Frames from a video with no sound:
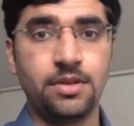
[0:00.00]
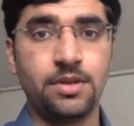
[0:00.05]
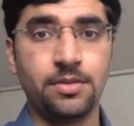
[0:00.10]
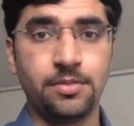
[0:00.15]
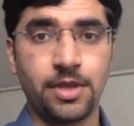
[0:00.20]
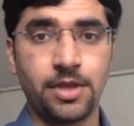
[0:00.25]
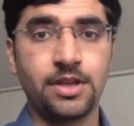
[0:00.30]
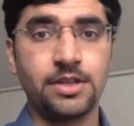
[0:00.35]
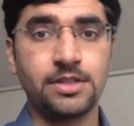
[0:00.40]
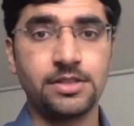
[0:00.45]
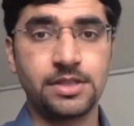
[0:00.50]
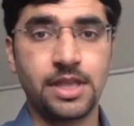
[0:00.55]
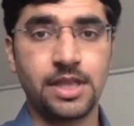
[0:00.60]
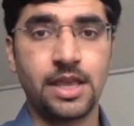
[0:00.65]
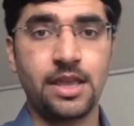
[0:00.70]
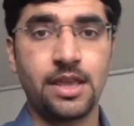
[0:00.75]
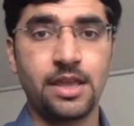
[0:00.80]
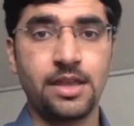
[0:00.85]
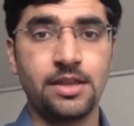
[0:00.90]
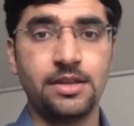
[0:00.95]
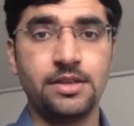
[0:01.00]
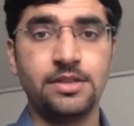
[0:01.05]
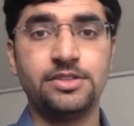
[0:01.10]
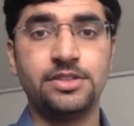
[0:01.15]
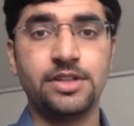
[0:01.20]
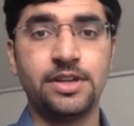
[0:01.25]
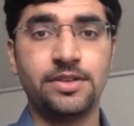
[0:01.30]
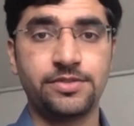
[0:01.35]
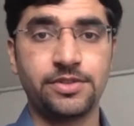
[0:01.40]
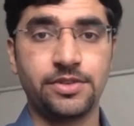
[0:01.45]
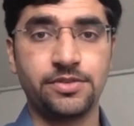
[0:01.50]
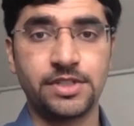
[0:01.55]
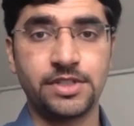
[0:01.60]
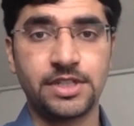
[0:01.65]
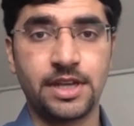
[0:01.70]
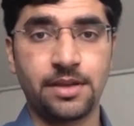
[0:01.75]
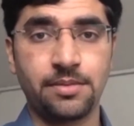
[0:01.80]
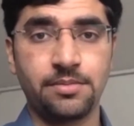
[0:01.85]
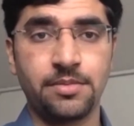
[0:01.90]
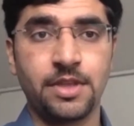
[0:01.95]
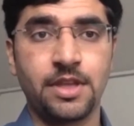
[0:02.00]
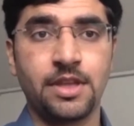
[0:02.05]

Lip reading: because they drift over time.